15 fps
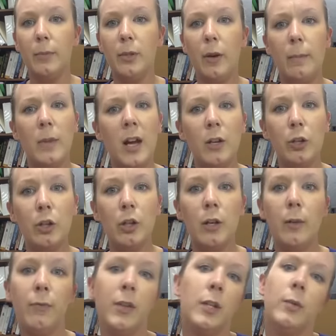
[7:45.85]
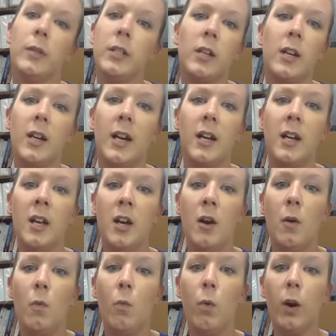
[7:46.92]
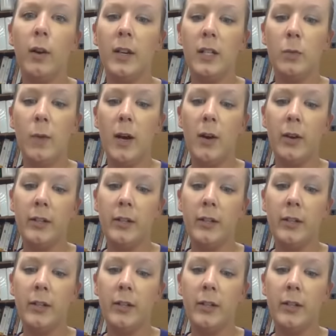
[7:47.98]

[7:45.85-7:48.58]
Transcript: So I'm not sure if this one's going to work as well.